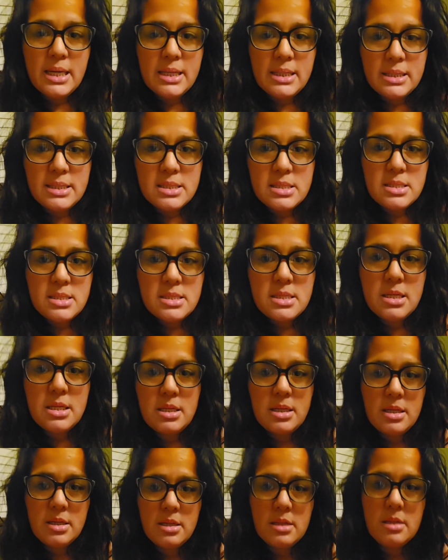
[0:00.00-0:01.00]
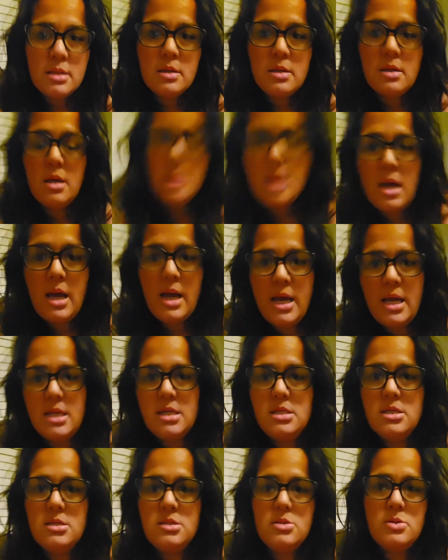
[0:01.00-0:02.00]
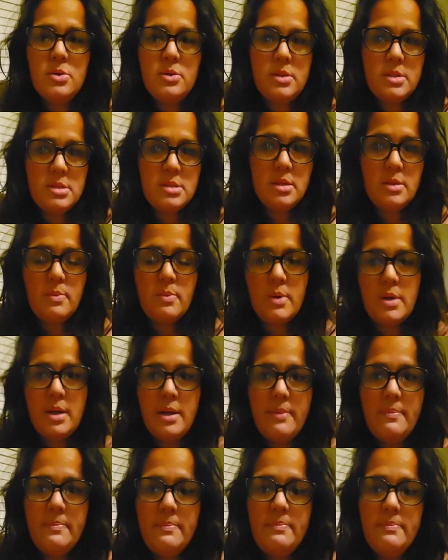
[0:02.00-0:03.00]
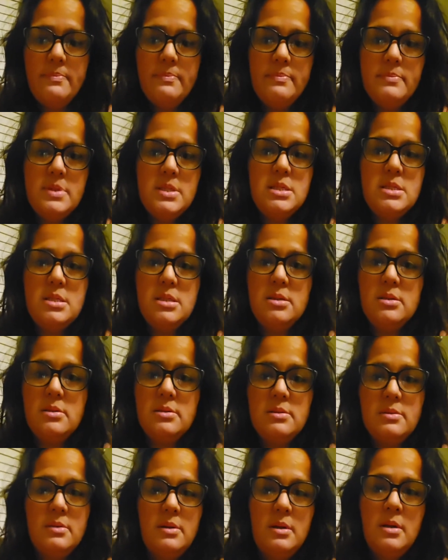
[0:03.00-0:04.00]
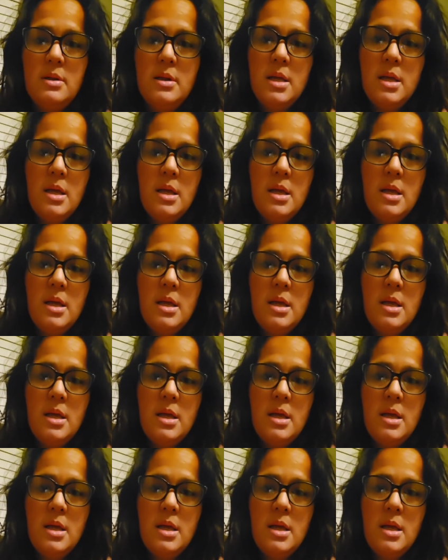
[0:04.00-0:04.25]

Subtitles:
And I just notice it when I'm still.